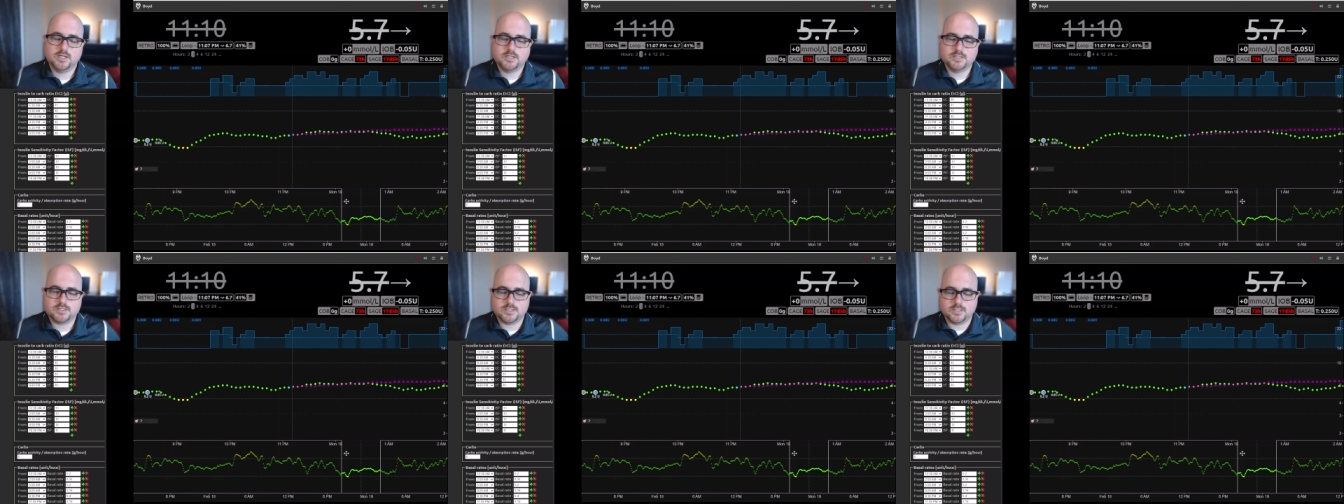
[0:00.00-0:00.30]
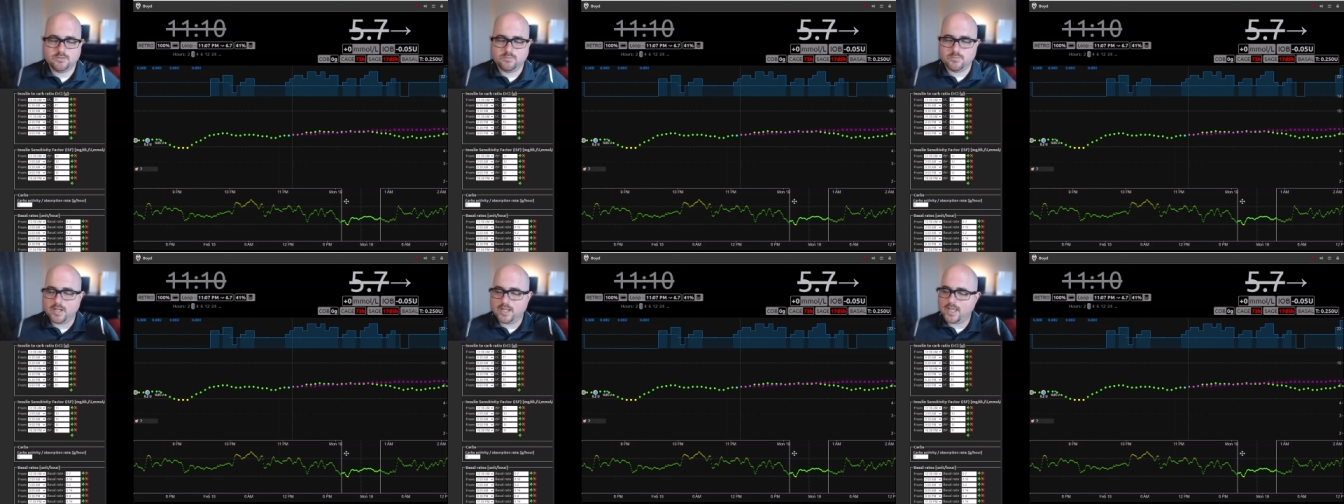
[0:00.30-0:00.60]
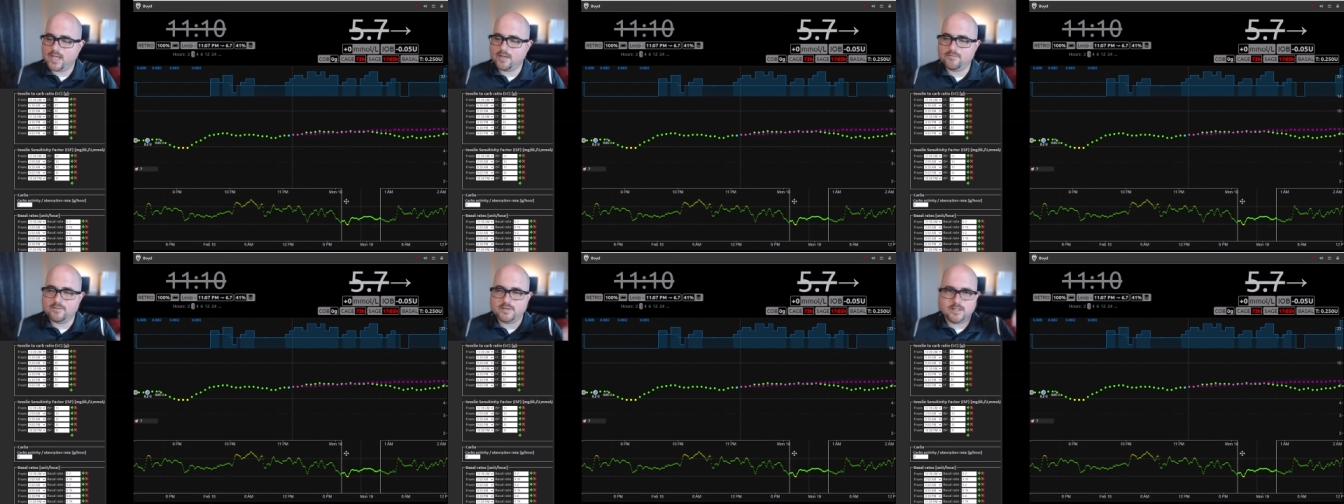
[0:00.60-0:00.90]
So you might
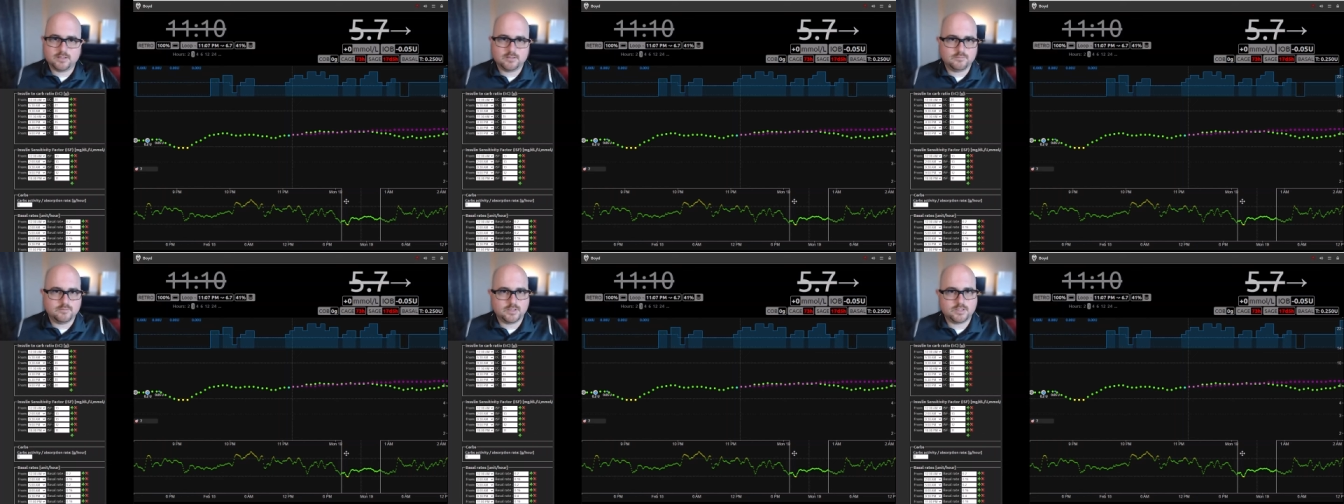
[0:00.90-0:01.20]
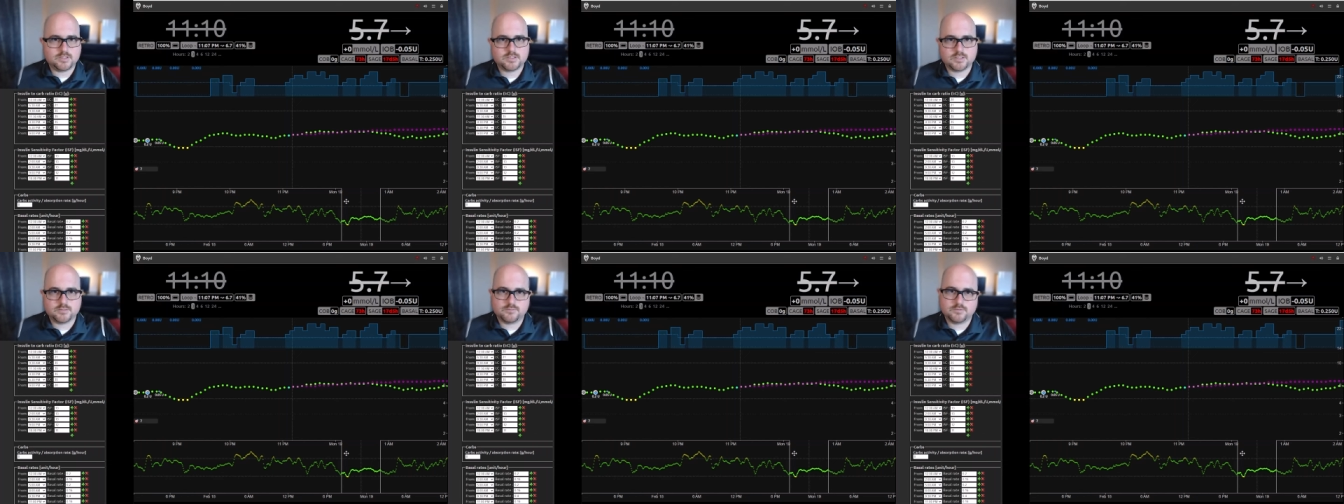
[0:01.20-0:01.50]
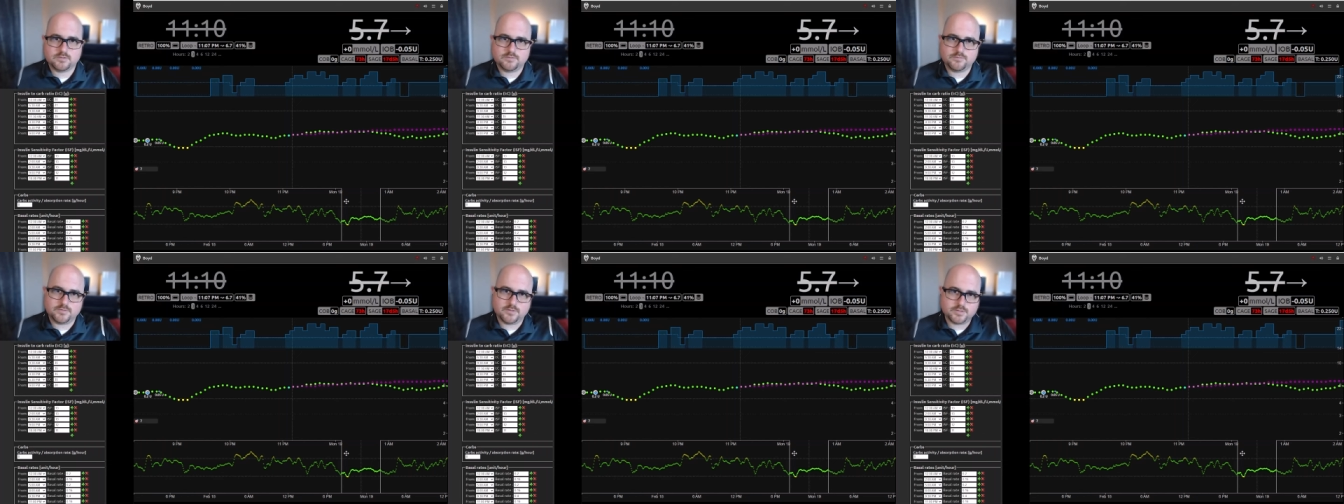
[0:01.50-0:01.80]
have an elevation
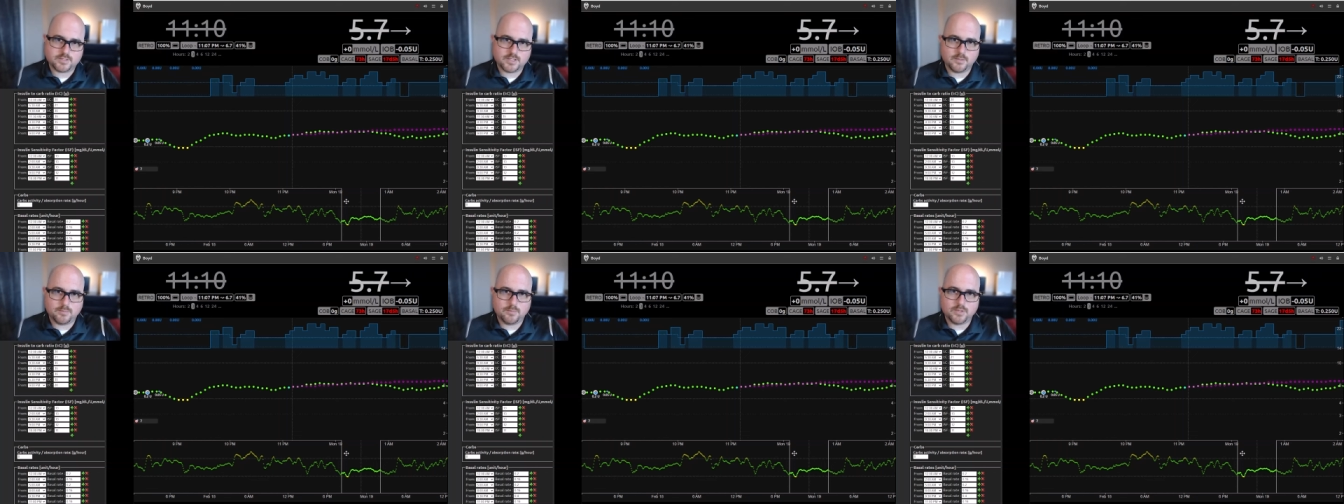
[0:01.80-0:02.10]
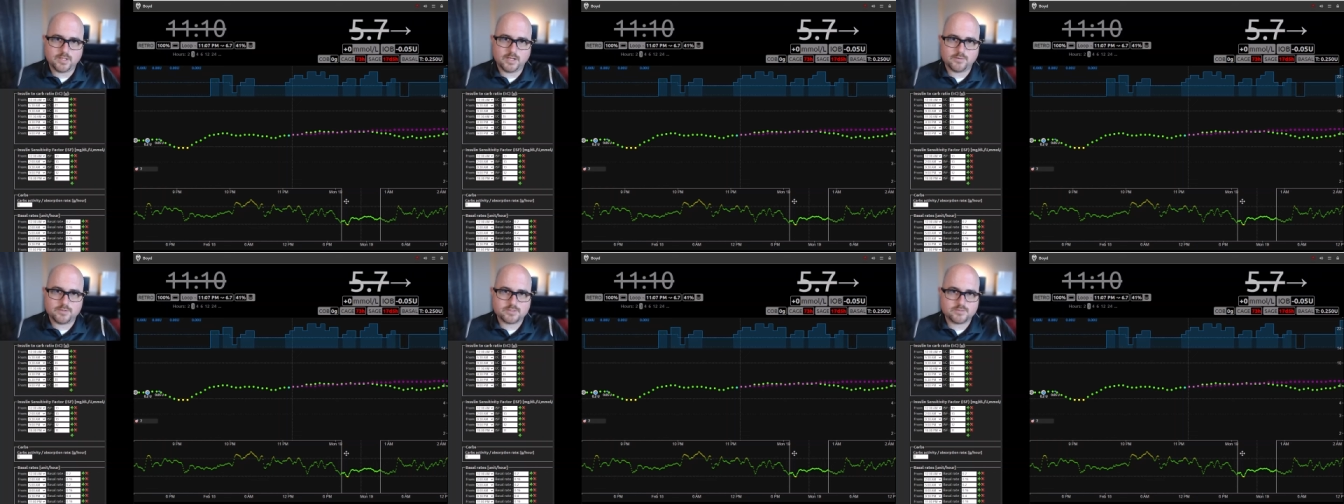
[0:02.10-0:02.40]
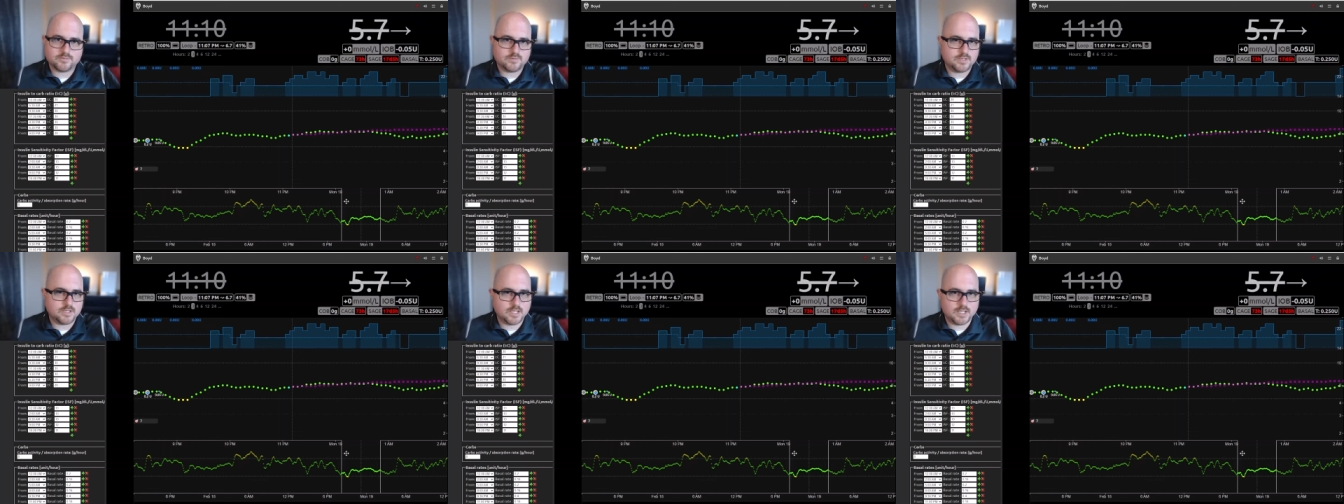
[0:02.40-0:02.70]
for the first couple hours
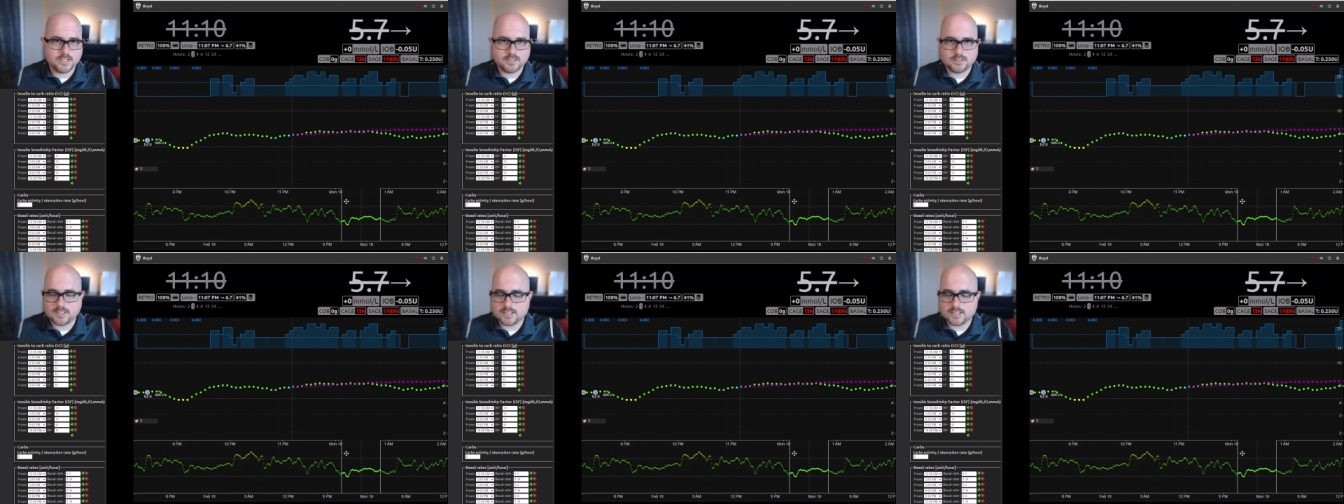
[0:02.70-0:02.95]
of the night.